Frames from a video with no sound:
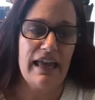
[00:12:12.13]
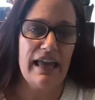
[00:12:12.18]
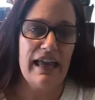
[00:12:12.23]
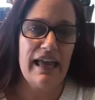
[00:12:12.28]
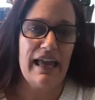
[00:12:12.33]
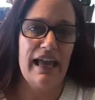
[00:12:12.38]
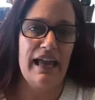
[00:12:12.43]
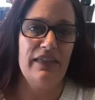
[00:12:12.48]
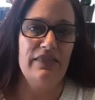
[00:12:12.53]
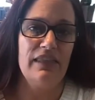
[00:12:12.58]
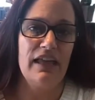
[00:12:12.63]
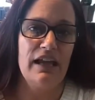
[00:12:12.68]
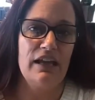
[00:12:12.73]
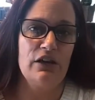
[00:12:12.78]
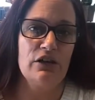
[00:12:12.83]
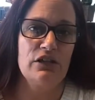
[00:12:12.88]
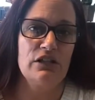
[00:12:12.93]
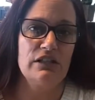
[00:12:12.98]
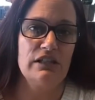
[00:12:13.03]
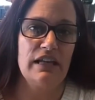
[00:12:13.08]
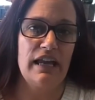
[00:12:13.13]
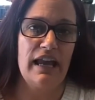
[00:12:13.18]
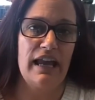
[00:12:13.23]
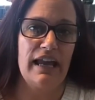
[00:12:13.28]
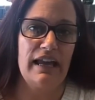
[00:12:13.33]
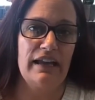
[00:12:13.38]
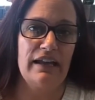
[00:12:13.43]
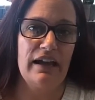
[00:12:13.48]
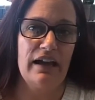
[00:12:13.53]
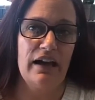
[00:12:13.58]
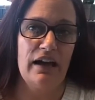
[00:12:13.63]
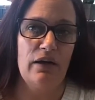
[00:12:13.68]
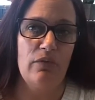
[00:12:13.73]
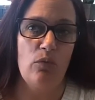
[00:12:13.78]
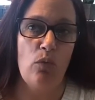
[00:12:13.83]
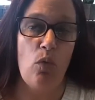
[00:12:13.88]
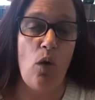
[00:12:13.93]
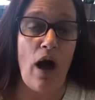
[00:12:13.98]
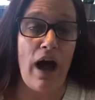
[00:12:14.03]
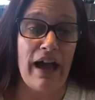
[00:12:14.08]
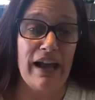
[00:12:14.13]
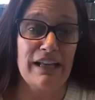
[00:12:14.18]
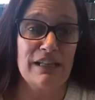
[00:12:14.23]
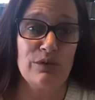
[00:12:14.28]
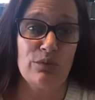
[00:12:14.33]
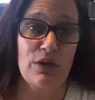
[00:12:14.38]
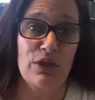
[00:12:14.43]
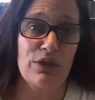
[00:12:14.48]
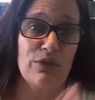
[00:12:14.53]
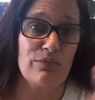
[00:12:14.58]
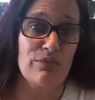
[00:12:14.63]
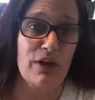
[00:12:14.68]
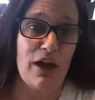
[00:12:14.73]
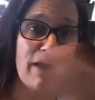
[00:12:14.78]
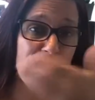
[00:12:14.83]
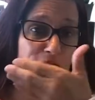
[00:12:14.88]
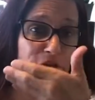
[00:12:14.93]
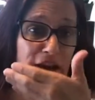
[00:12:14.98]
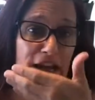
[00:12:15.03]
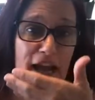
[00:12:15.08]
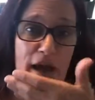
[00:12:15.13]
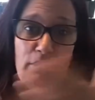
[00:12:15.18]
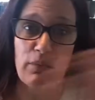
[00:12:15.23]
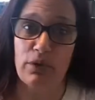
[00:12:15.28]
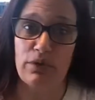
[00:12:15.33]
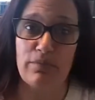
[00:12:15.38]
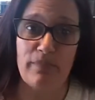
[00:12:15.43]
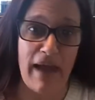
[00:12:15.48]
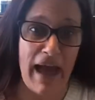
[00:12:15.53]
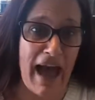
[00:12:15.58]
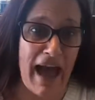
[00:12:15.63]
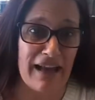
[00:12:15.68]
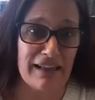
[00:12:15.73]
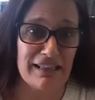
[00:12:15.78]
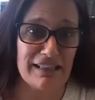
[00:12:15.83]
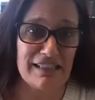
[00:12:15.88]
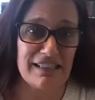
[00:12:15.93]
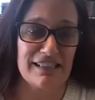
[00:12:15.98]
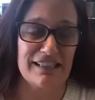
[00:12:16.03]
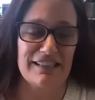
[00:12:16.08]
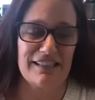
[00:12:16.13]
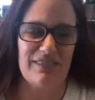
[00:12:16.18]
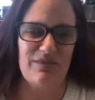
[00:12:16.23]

and that you're staying wise with covering up with masks.